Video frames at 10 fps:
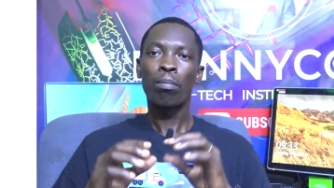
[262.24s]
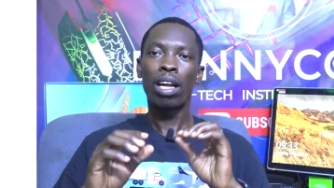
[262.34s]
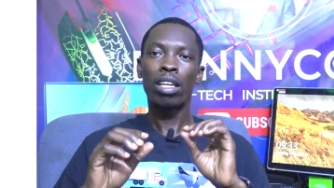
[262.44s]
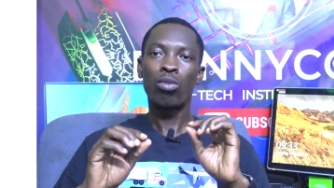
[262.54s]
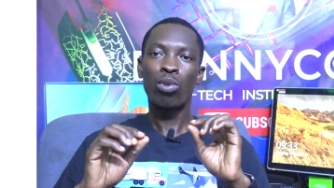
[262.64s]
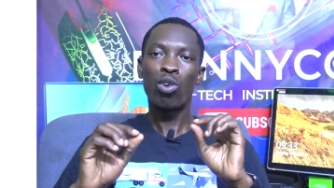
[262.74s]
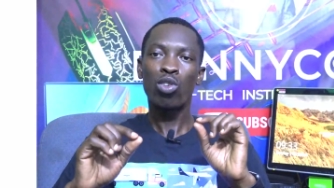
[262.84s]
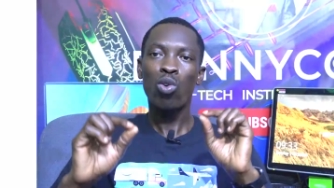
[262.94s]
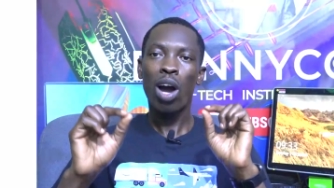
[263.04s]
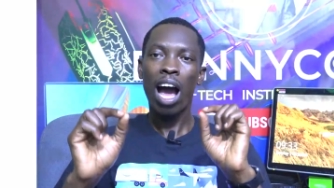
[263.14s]
But we
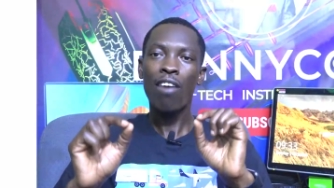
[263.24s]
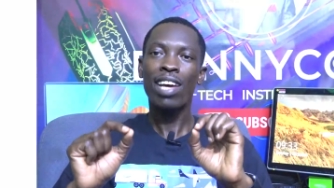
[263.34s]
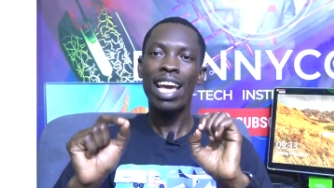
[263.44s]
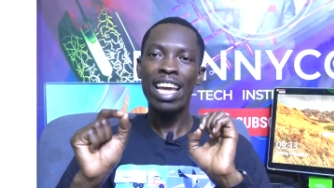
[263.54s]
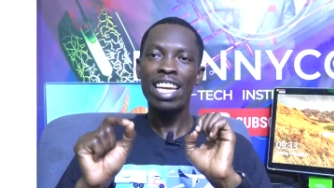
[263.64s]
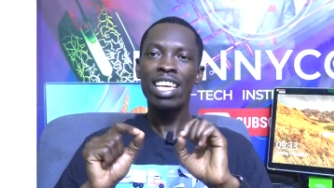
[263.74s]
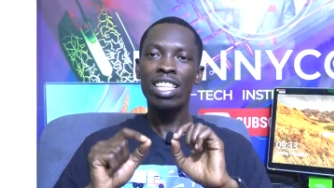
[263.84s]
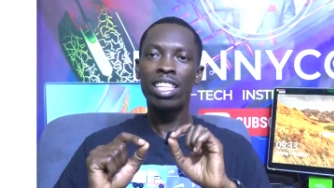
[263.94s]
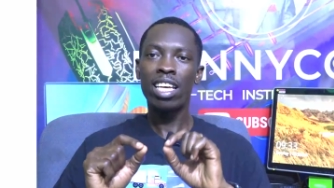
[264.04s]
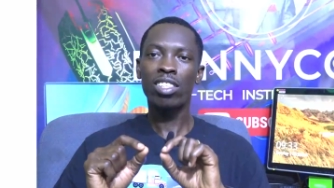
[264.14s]
also have
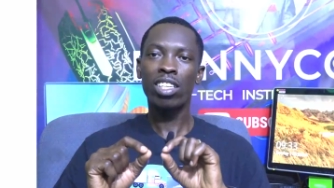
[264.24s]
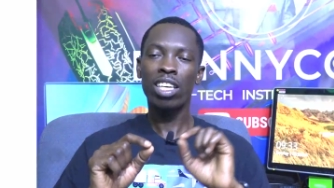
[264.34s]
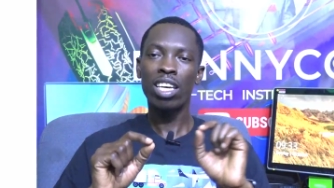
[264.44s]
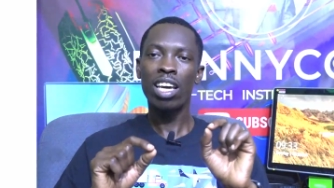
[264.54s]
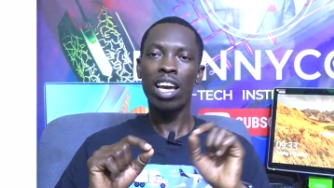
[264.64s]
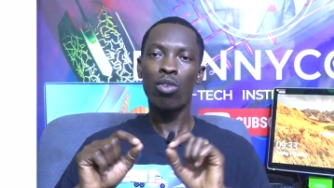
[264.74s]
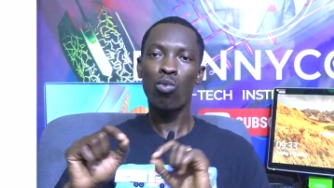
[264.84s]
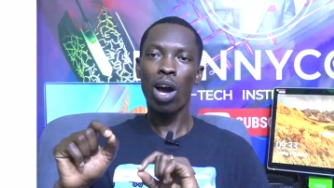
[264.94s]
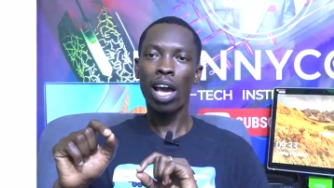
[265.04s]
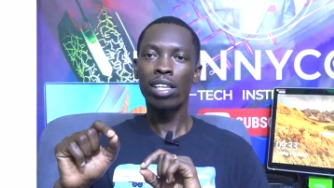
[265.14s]
AnyDesk,
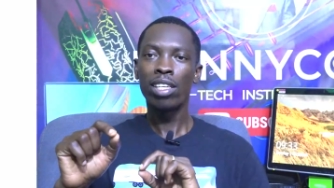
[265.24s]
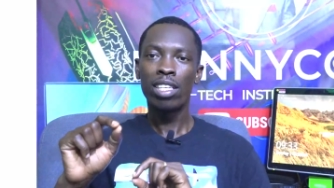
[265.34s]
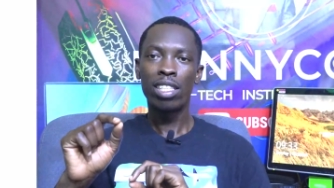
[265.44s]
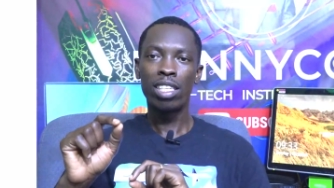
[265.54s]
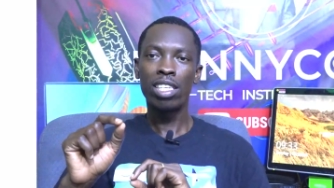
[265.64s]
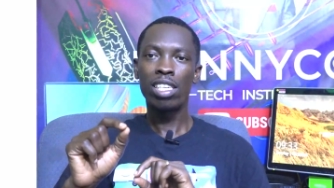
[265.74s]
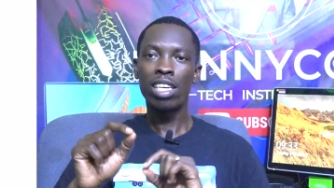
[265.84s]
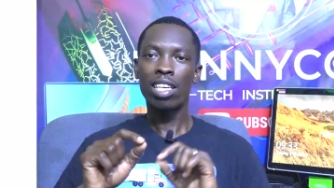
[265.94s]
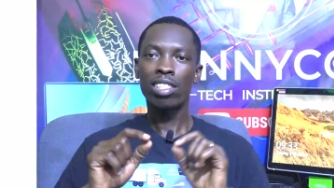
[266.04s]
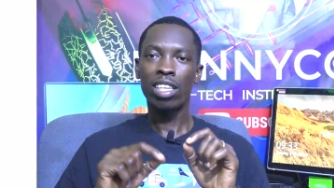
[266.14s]

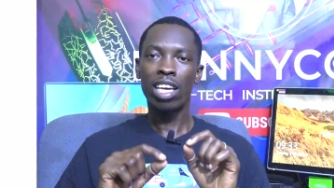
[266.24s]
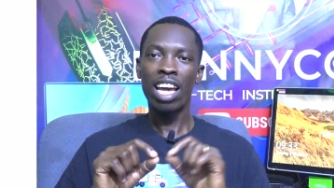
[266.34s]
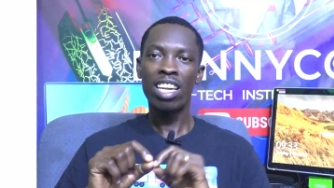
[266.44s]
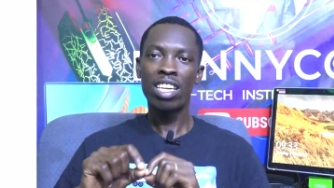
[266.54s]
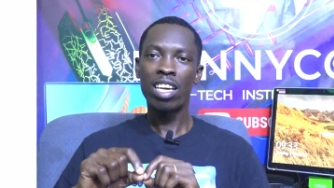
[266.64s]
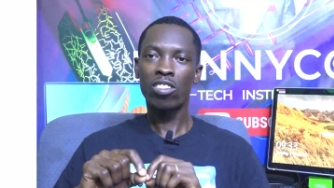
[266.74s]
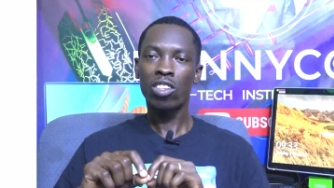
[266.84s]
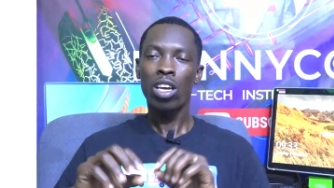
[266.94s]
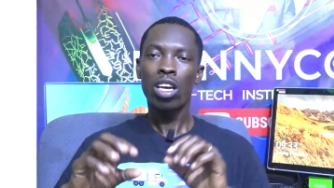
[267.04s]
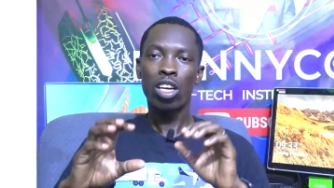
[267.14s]
ANYDESK, AnyDesk.
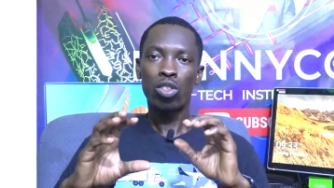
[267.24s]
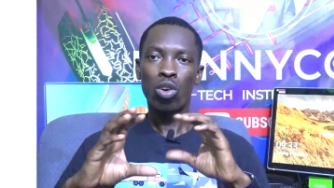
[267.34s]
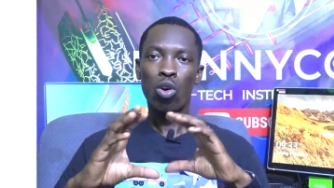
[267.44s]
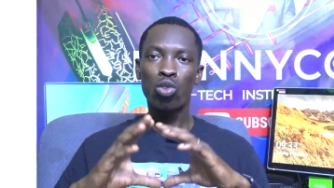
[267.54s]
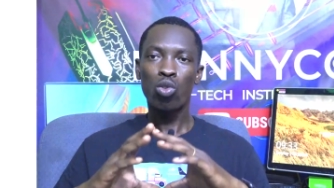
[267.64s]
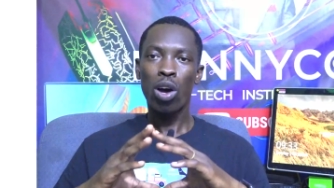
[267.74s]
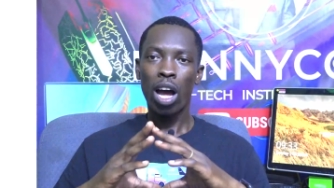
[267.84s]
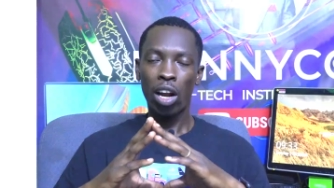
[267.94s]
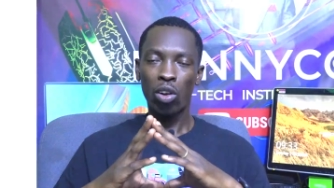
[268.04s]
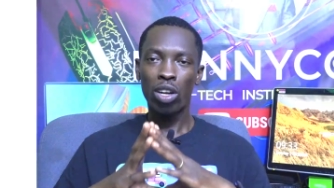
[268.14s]
It's also
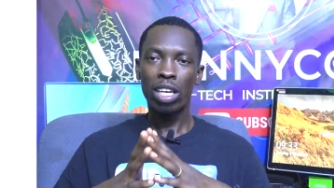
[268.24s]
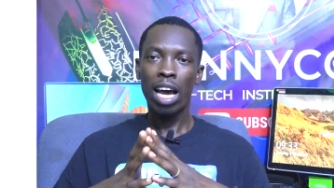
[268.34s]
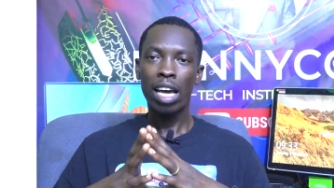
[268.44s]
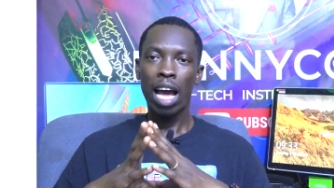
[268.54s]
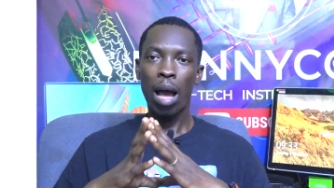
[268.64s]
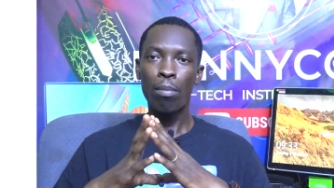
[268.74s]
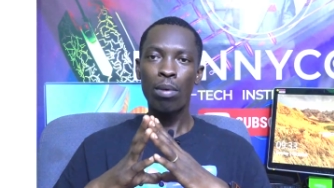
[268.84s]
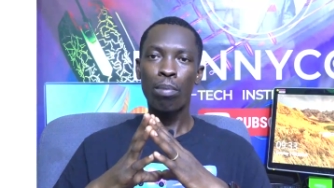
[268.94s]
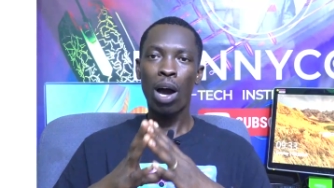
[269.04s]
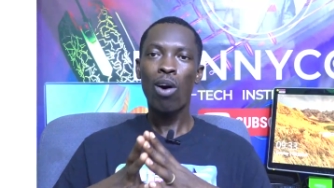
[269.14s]
another
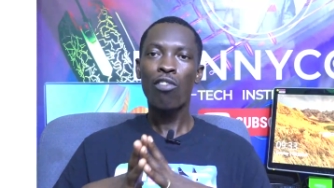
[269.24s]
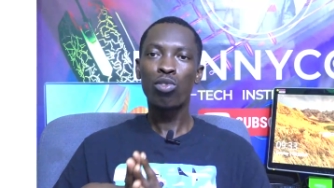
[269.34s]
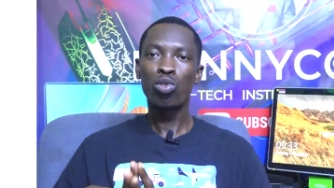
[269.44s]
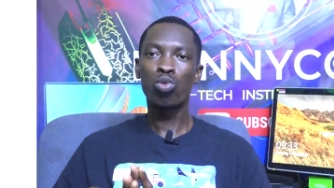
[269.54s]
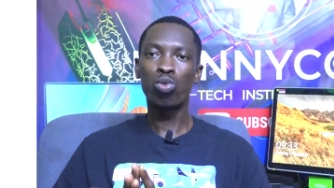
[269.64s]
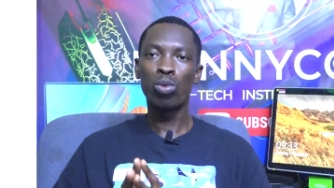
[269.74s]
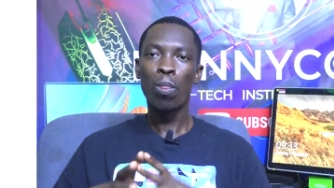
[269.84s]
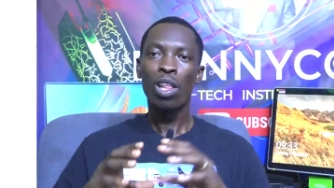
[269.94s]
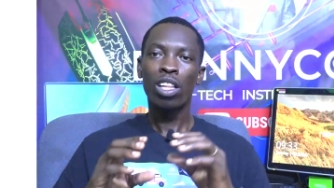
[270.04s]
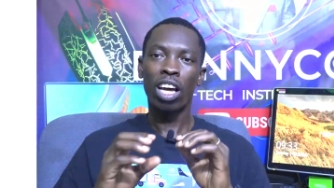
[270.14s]
powerful tool
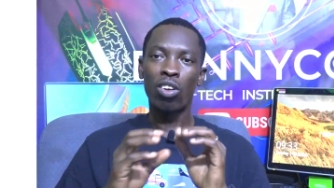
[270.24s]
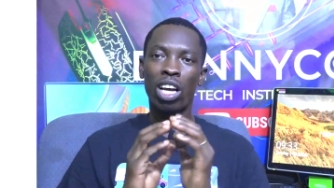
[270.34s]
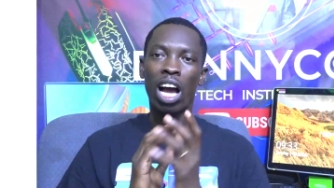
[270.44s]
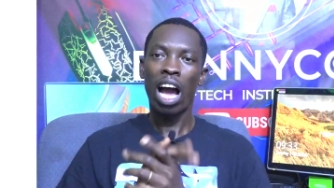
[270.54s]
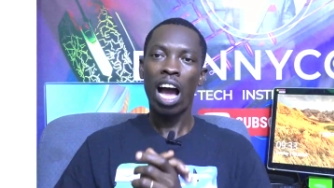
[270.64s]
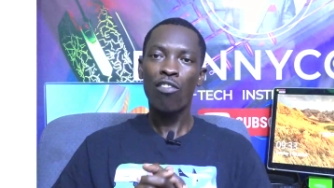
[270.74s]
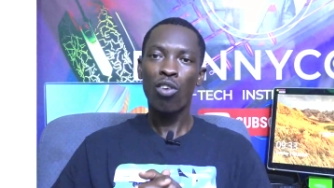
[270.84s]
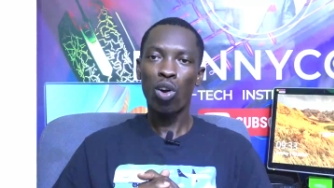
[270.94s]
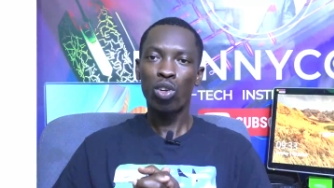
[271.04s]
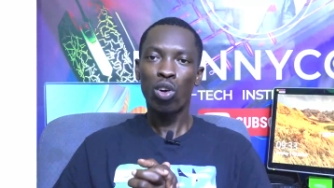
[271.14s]
that you can have
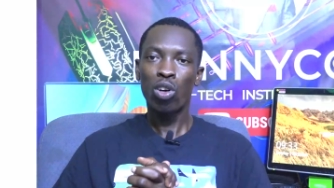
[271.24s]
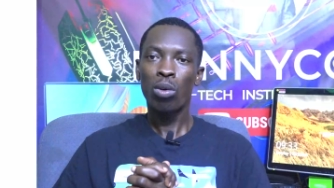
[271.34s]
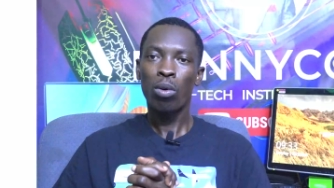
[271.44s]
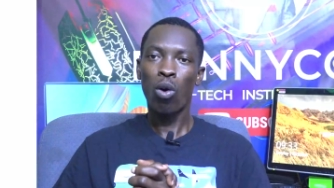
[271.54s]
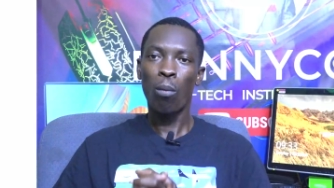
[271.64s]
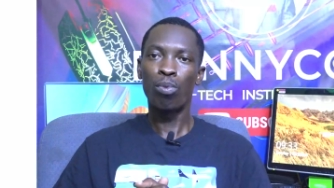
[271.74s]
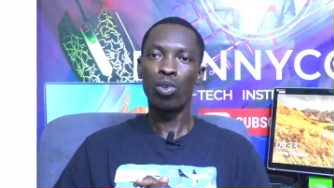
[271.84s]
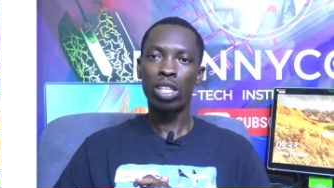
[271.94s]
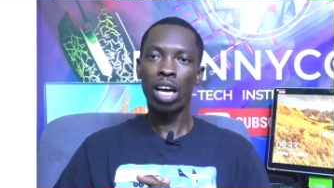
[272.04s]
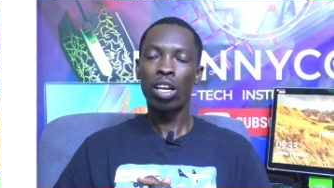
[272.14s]
on your
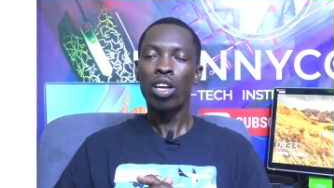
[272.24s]
computer,